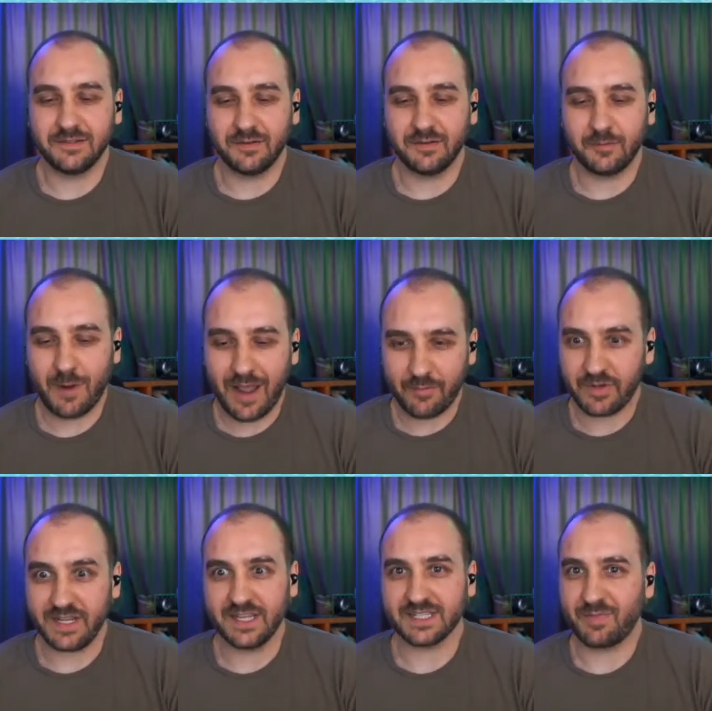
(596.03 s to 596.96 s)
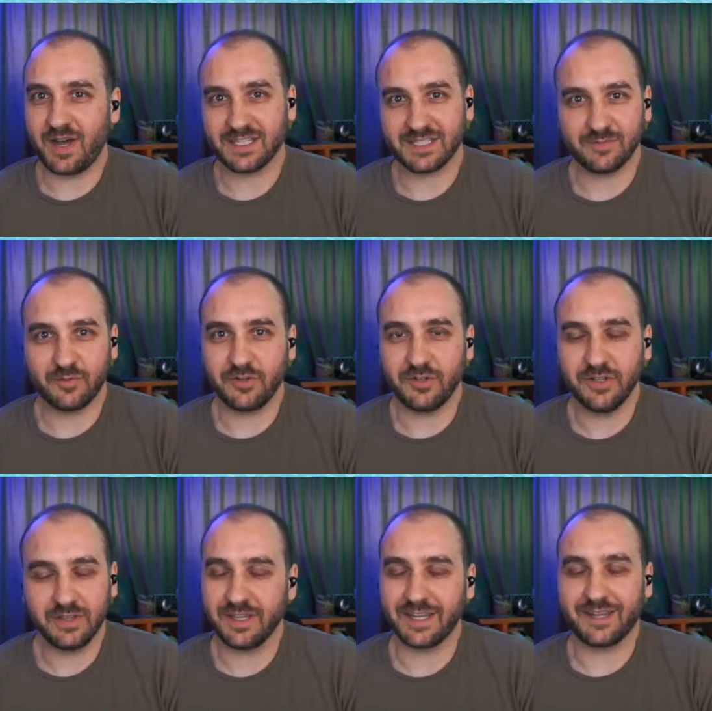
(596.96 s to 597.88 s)
rabbity as possible.
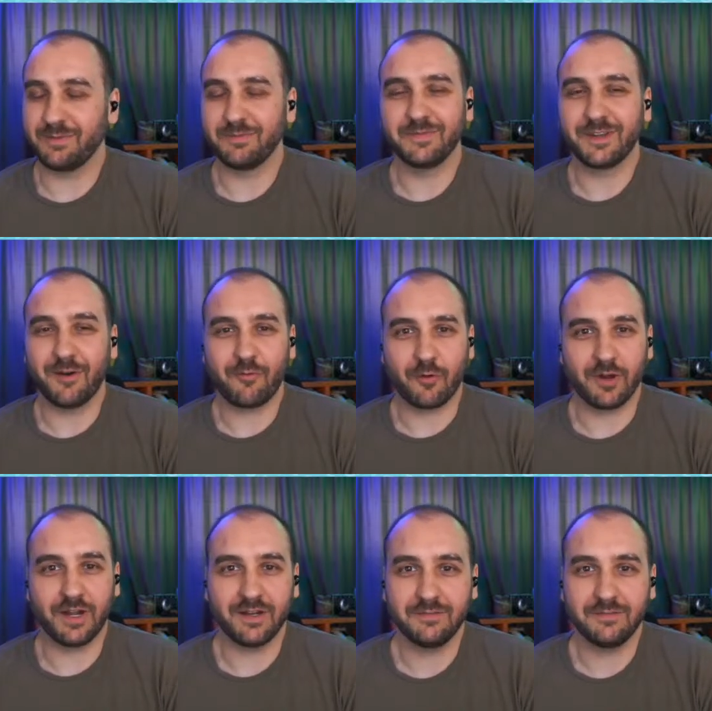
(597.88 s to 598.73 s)
Like, go for it.